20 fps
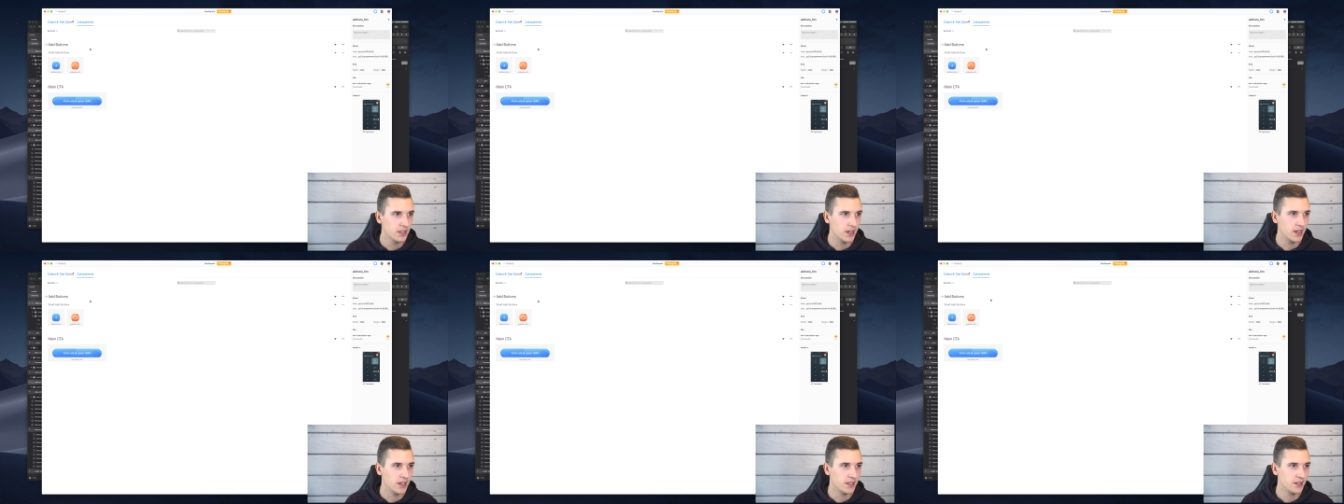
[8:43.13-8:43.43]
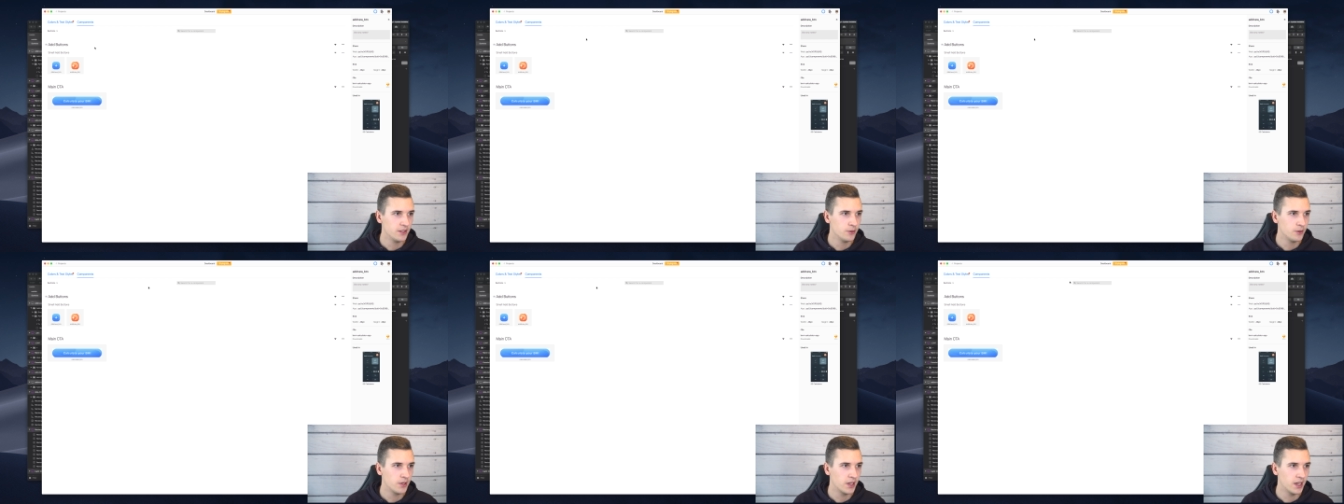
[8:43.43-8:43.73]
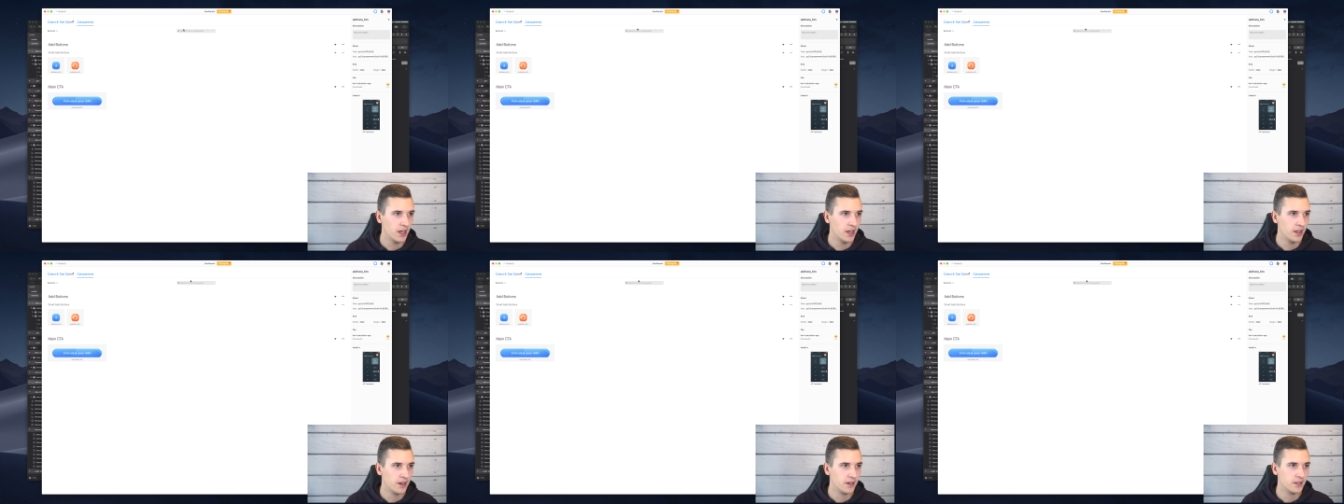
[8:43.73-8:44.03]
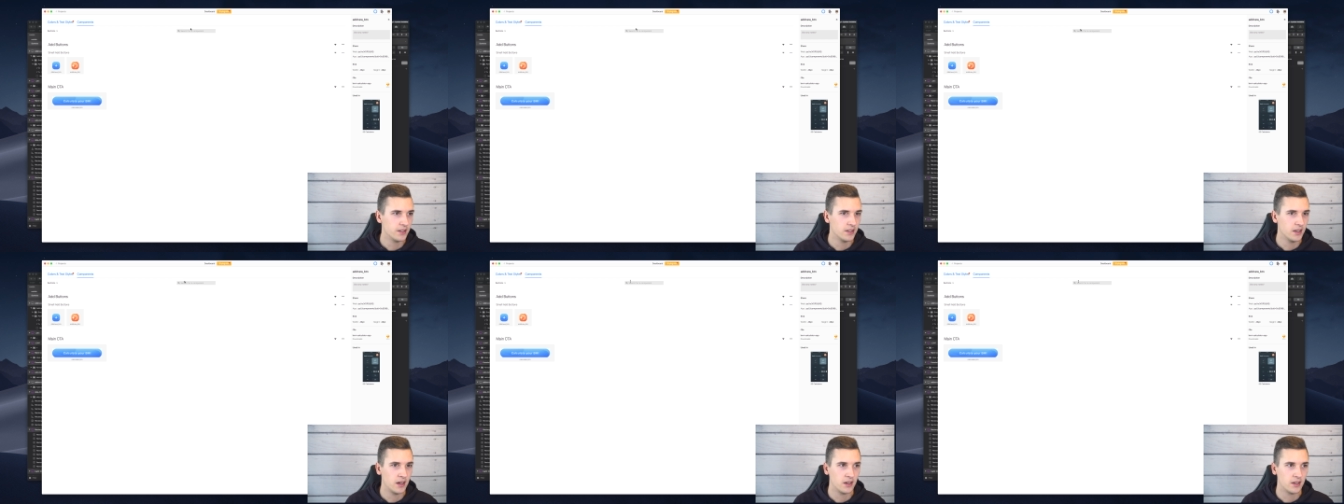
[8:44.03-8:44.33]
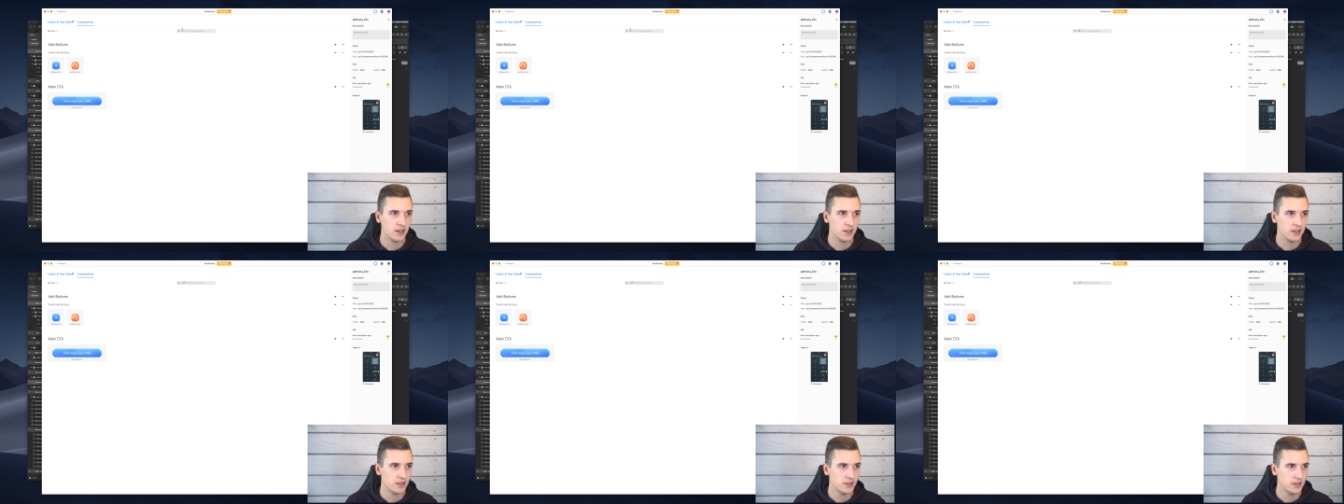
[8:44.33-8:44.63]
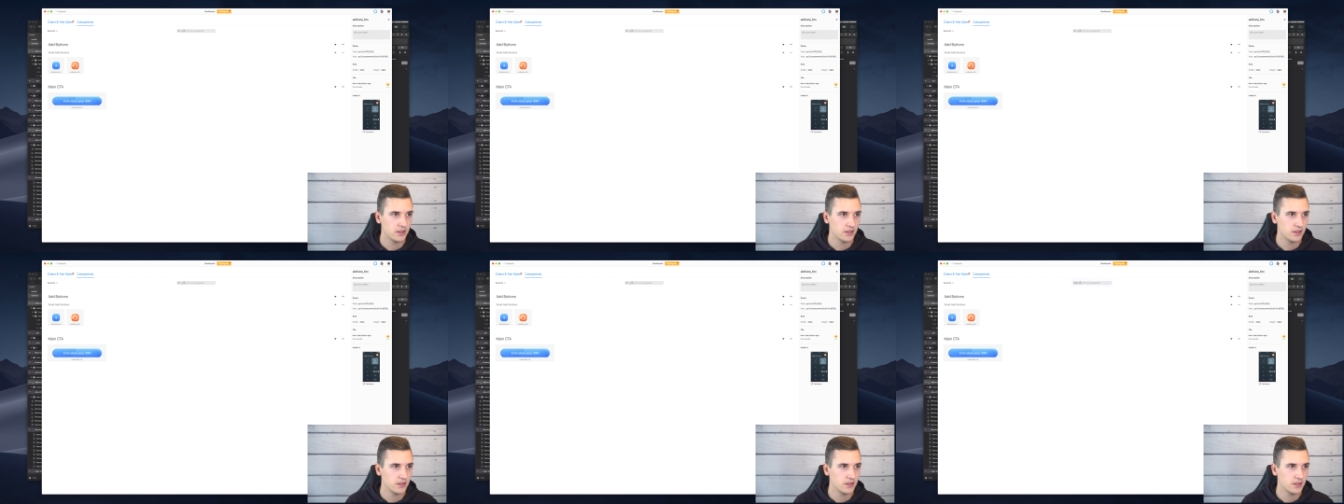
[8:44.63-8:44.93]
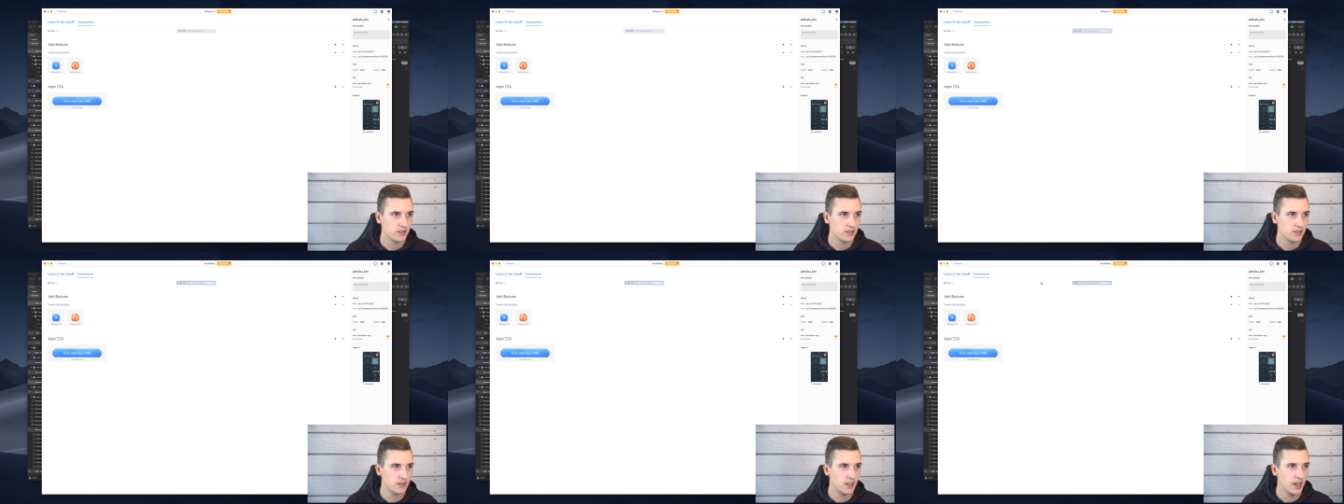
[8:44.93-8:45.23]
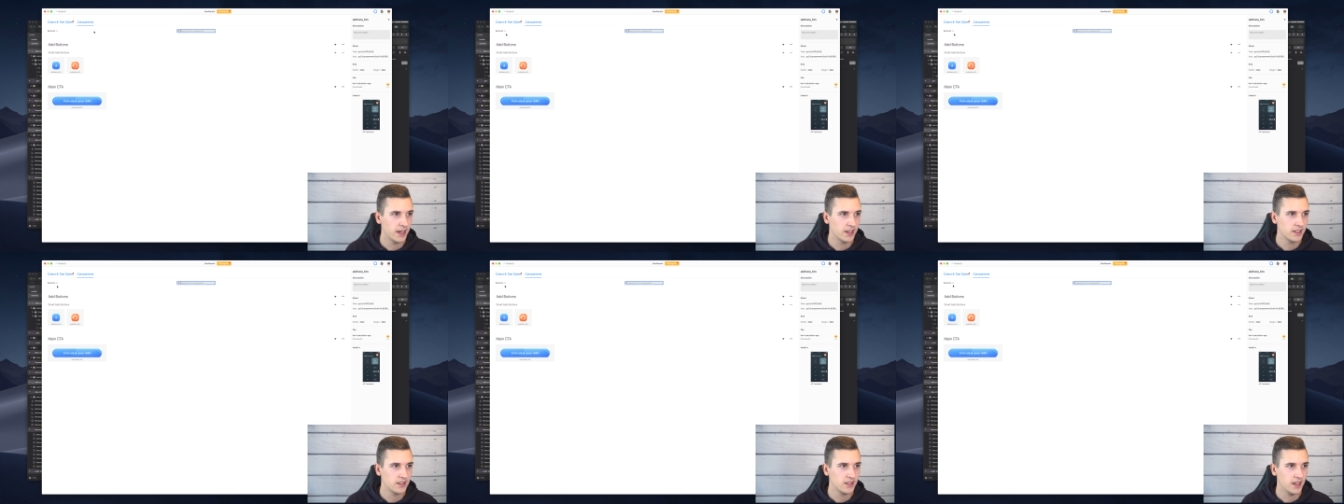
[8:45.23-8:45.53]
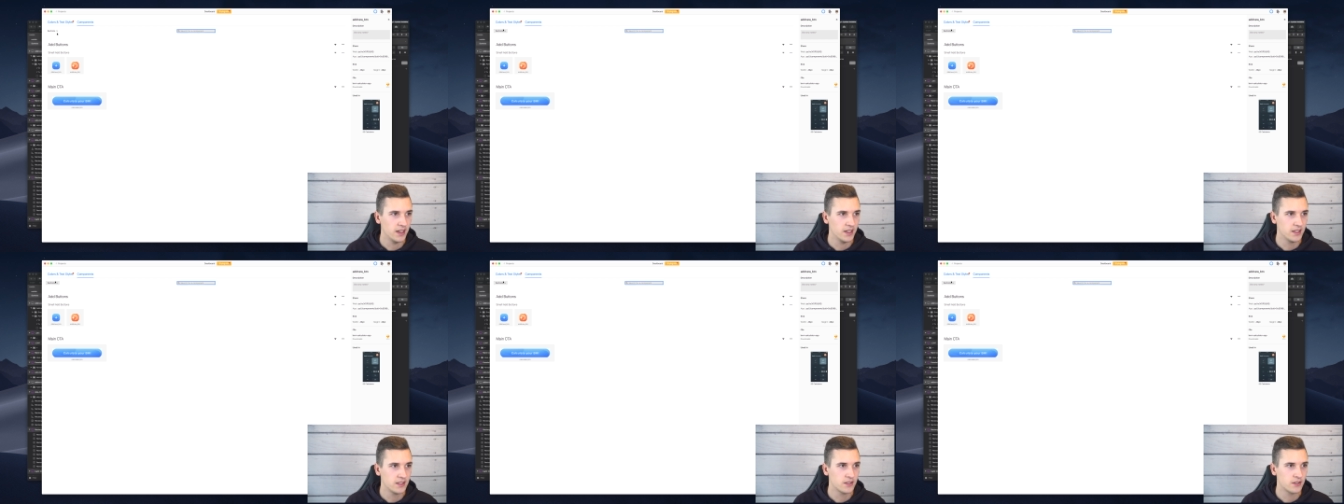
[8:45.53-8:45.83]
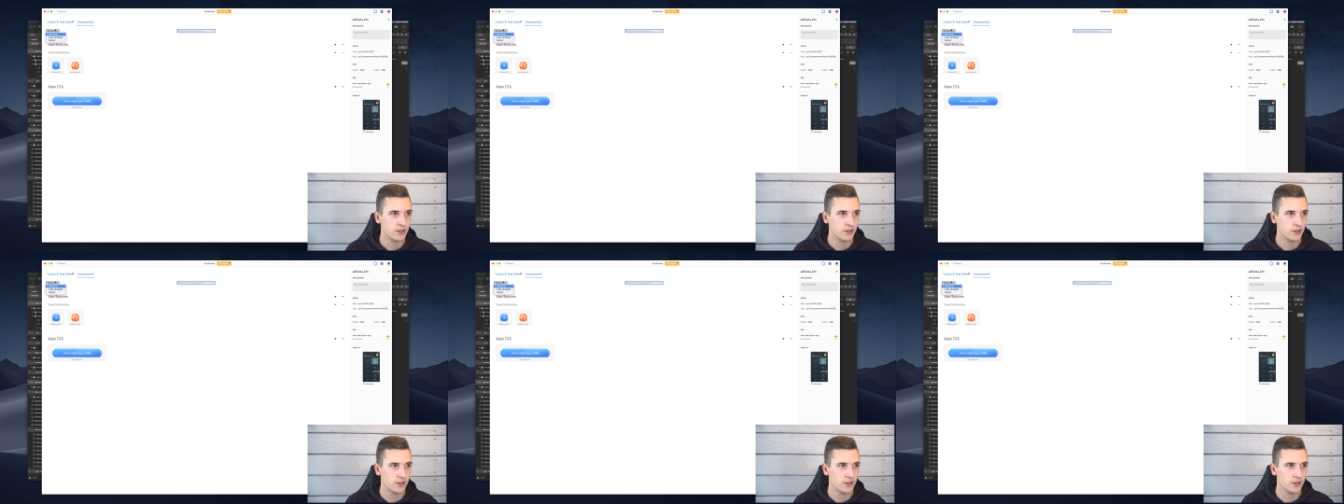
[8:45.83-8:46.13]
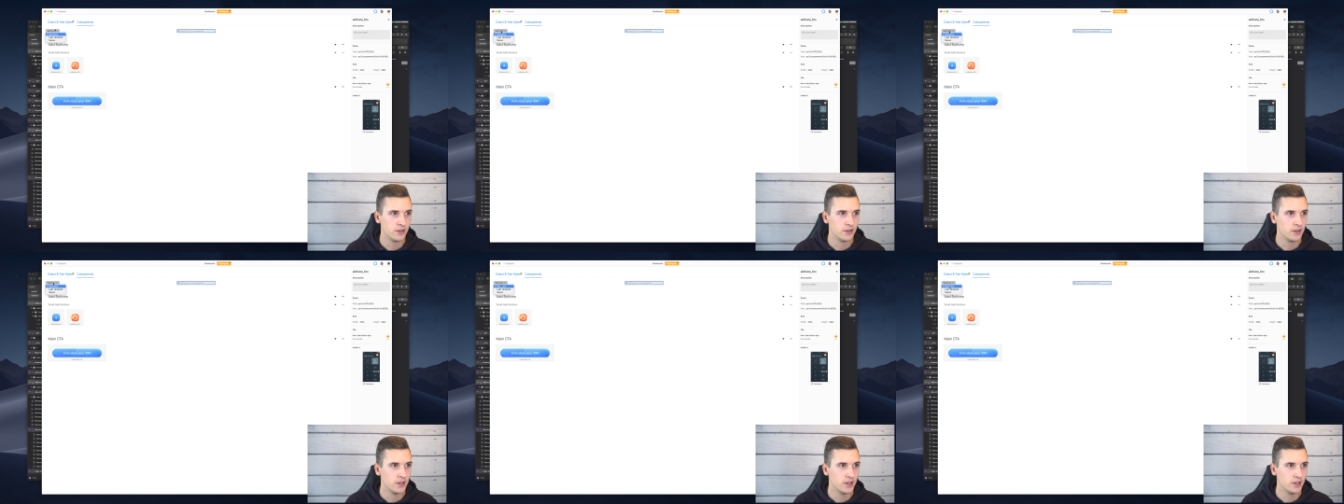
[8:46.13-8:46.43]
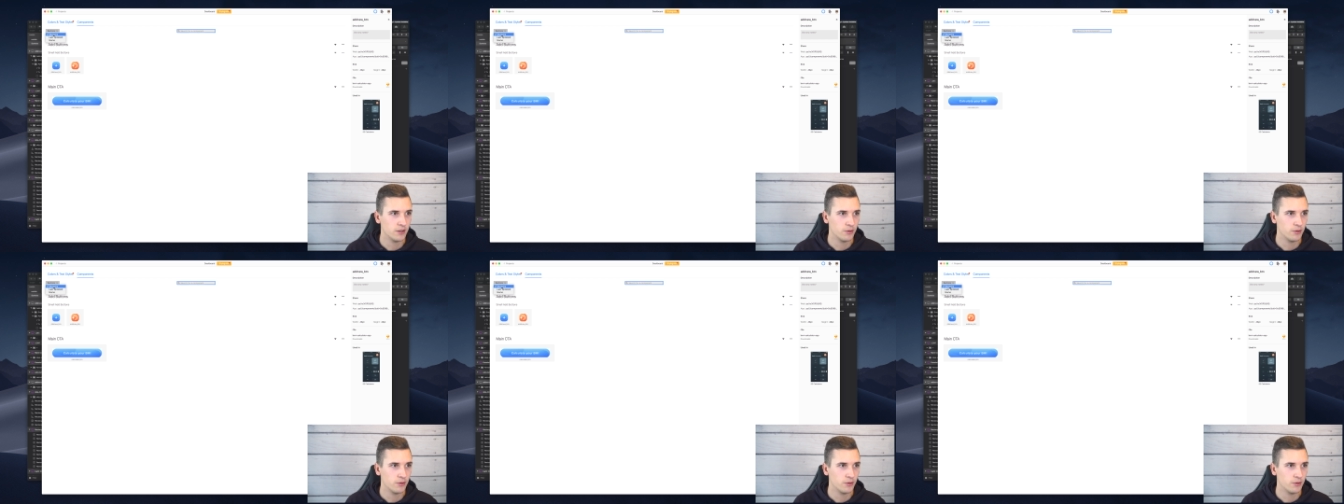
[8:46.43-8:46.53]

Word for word: and you can uh, select a certain